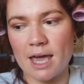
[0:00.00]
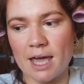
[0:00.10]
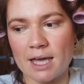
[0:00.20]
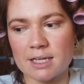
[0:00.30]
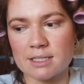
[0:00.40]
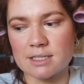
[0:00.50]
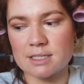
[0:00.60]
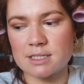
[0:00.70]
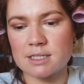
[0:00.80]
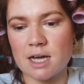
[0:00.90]
and
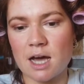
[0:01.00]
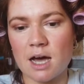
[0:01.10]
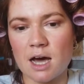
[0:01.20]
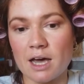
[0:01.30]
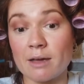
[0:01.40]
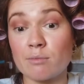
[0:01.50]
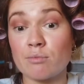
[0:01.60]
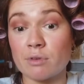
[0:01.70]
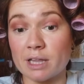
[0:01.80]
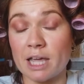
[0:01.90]
I
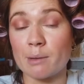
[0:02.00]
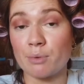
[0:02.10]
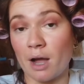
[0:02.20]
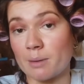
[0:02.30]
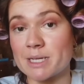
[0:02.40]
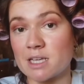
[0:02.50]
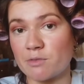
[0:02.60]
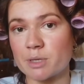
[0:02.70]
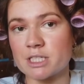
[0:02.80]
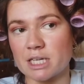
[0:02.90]
really am proud of
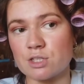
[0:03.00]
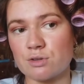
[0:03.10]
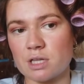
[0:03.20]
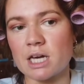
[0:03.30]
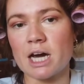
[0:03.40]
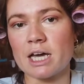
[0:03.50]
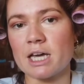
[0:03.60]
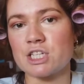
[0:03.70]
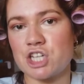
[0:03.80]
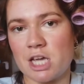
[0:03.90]
myself because I do think I
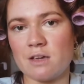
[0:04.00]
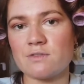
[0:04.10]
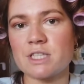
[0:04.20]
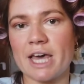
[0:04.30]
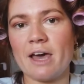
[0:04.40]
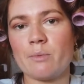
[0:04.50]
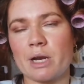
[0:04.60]
achieved that.